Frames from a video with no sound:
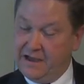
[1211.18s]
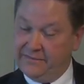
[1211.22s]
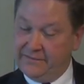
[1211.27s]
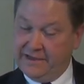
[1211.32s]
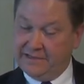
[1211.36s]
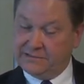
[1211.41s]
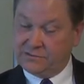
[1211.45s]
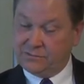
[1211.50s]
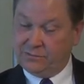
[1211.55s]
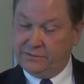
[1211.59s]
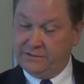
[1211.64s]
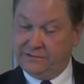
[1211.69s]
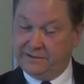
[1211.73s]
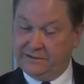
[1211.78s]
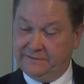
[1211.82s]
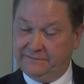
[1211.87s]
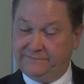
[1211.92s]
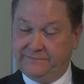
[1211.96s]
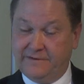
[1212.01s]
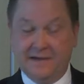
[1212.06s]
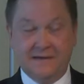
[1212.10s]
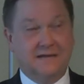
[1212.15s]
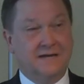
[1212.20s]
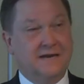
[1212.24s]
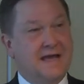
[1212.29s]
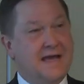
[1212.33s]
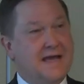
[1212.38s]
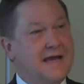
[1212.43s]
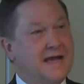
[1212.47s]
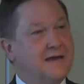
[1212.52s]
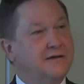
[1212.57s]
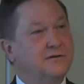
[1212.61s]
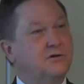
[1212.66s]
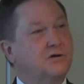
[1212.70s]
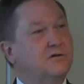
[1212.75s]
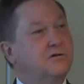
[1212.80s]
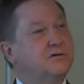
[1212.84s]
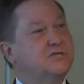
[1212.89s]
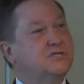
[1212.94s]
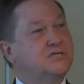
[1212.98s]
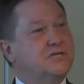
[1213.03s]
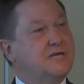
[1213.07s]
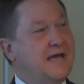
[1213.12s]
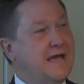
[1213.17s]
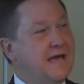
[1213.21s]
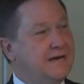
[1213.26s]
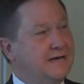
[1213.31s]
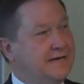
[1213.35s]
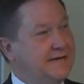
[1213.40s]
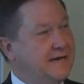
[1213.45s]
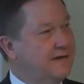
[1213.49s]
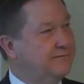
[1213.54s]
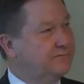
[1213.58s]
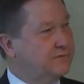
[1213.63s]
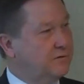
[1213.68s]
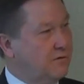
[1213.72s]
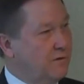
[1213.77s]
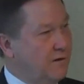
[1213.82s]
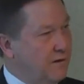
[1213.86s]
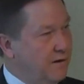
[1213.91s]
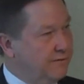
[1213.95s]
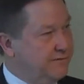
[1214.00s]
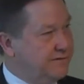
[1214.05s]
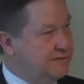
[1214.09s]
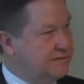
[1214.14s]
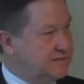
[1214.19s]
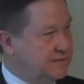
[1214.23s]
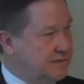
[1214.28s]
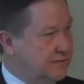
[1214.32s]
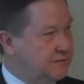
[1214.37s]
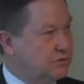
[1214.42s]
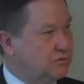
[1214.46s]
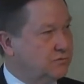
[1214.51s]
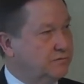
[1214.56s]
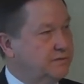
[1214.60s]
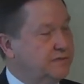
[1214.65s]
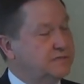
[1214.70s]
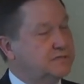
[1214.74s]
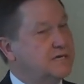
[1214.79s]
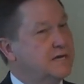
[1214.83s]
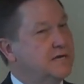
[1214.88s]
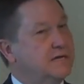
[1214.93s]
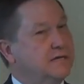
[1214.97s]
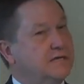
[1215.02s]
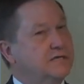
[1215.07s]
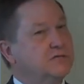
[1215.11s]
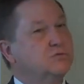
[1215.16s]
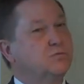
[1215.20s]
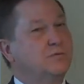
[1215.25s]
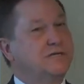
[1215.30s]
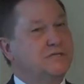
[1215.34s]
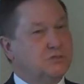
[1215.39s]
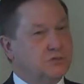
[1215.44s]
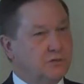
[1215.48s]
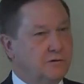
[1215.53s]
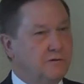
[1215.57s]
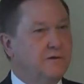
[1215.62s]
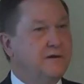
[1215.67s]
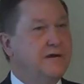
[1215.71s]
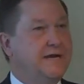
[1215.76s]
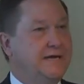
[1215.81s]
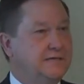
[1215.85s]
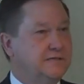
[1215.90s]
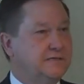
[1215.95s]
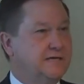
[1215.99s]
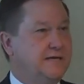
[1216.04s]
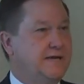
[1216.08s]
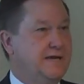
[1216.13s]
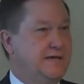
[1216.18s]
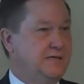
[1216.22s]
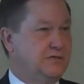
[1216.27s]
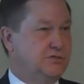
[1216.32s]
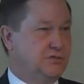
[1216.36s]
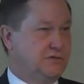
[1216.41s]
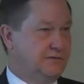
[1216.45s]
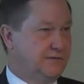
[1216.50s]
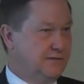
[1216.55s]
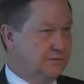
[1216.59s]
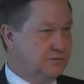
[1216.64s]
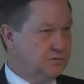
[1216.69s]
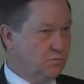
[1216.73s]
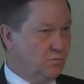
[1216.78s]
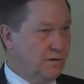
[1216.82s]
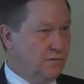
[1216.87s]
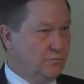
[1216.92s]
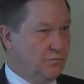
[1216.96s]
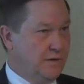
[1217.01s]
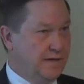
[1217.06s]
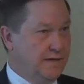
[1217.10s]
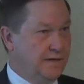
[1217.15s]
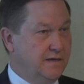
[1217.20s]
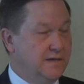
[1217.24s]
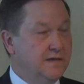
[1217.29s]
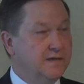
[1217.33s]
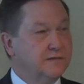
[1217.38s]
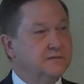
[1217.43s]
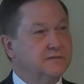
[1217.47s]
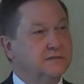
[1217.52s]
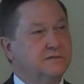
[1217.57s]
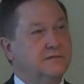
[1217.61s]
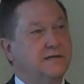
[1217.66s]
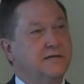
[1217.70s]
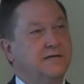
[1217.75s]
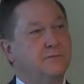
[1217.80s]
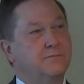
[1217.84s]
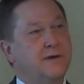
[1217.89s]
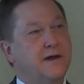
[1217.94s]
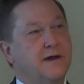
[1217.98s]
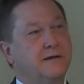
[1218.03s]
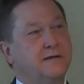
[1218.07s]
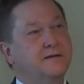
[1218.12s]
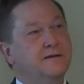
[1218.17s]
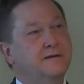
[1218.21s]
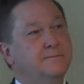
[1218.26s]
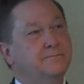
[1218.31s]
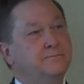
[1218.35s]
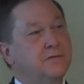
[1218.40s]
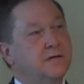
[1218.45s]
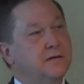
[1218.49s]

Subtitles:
That's where you're going to find it. And Christianity, after all these centuries, is returning to Asia. That's one way to think about it.